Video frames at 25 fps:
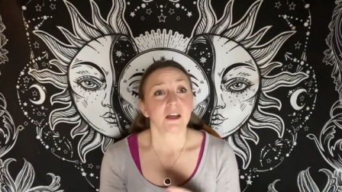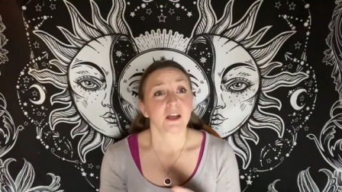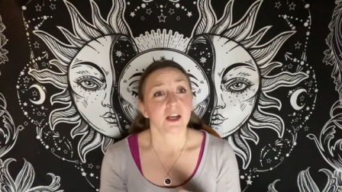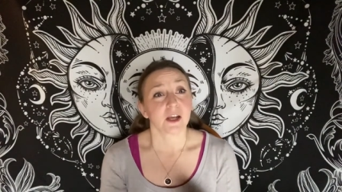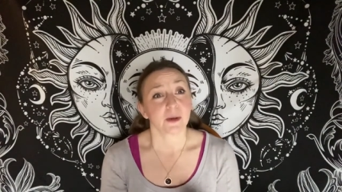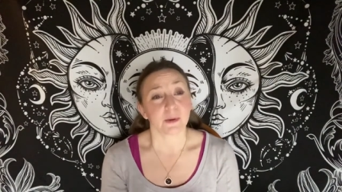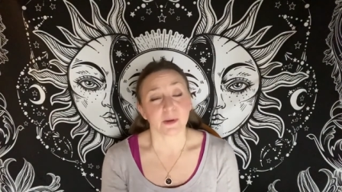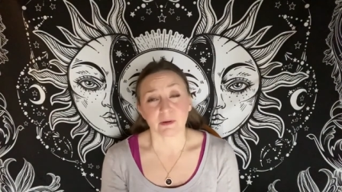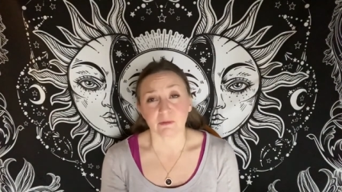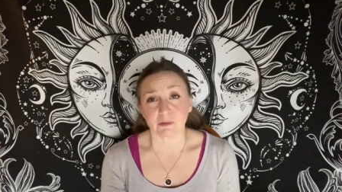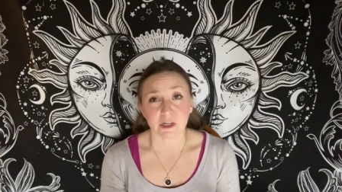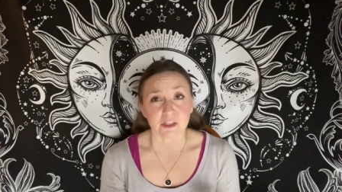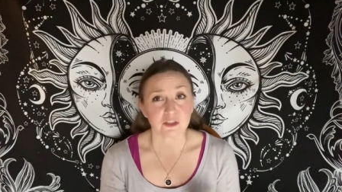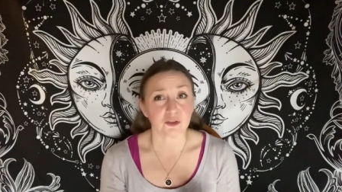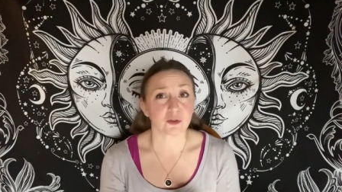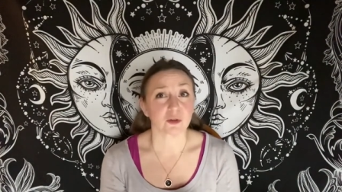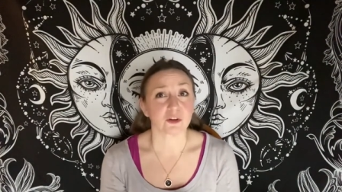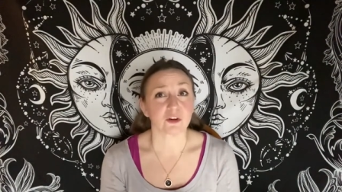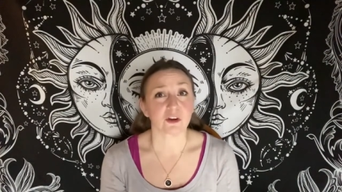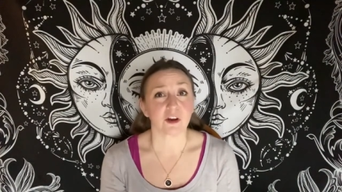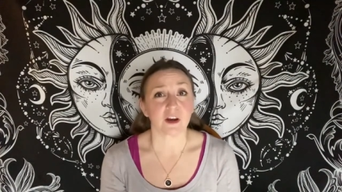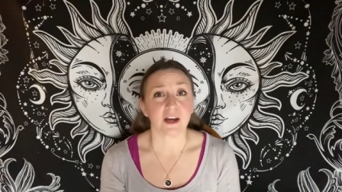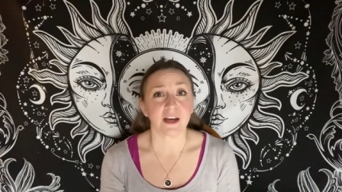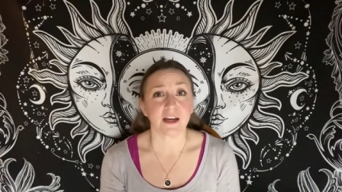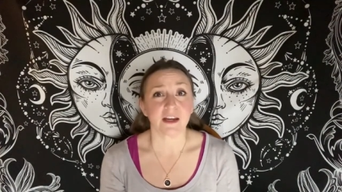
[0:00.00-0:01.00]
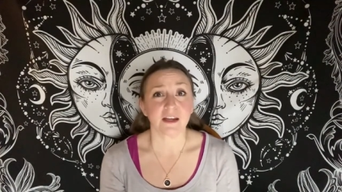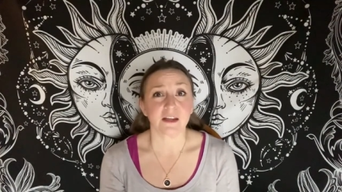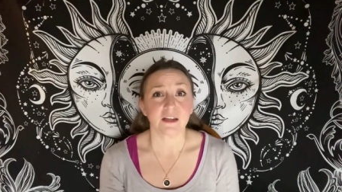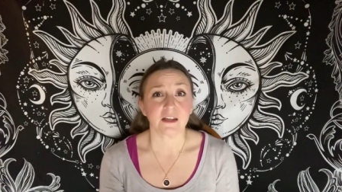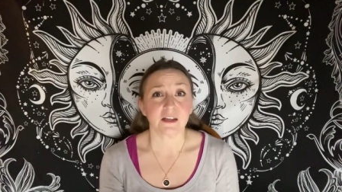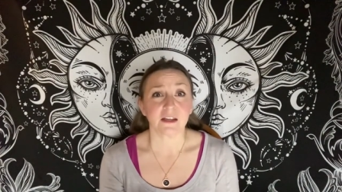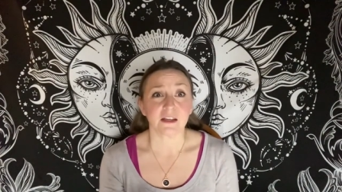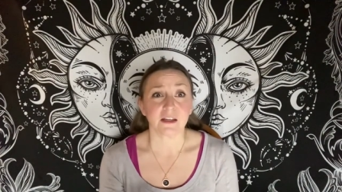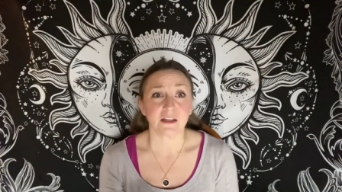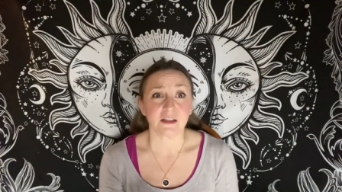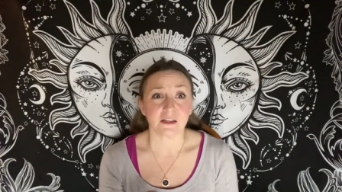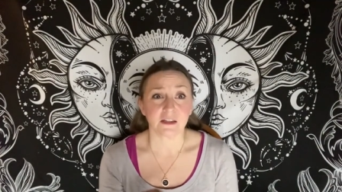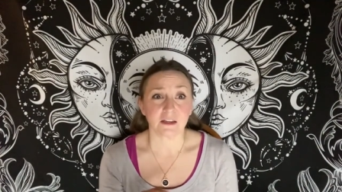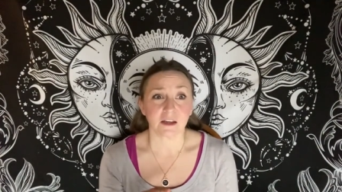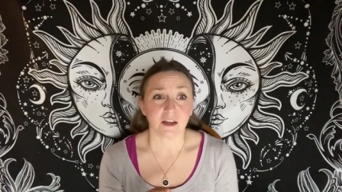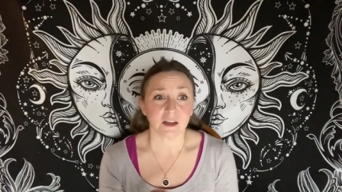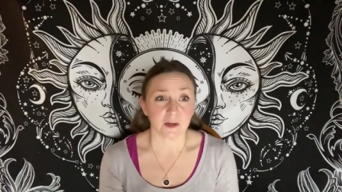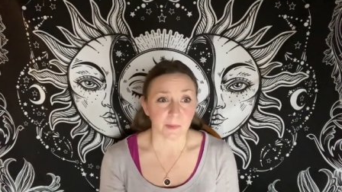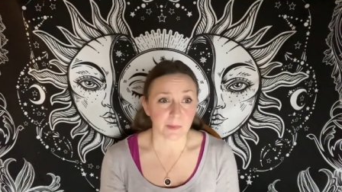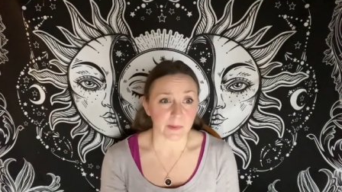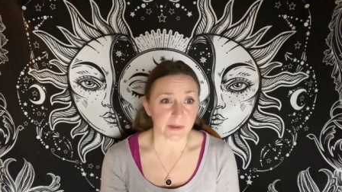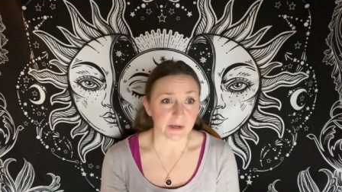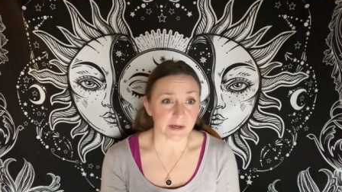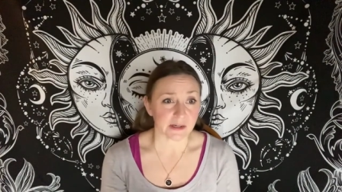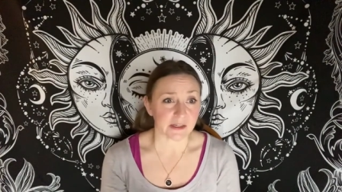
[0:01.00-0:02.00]
going retrograde in
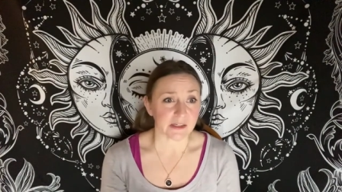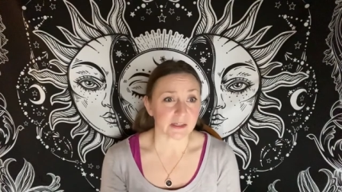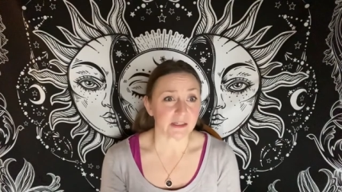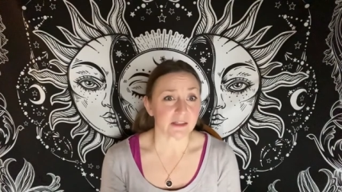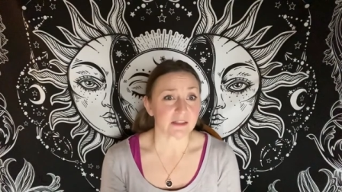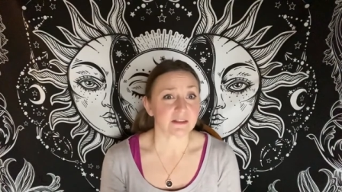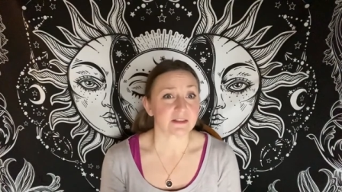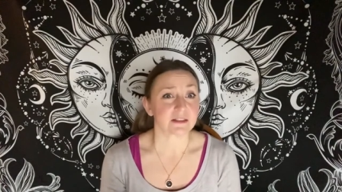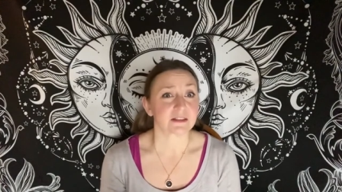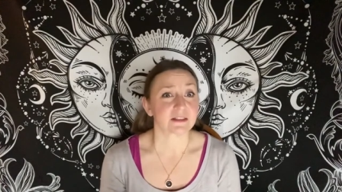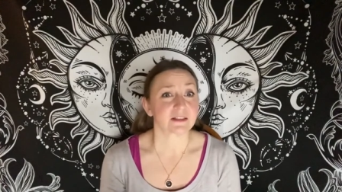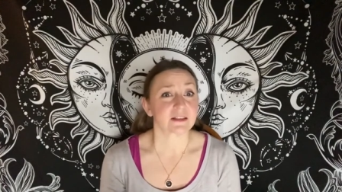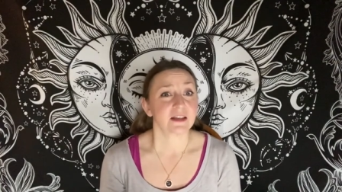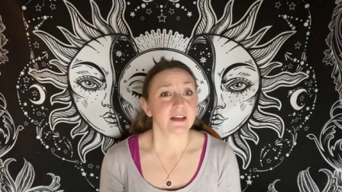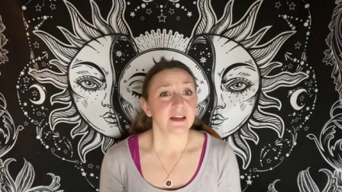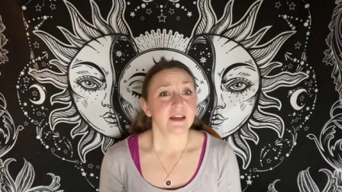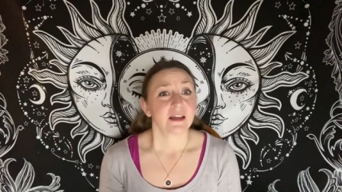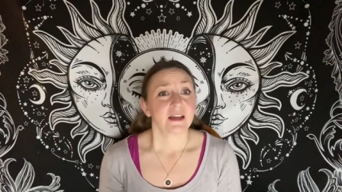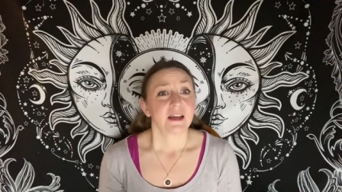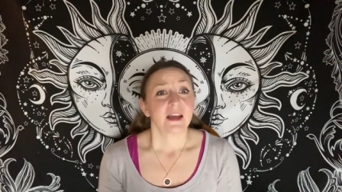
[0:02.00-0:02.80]
Aquarius.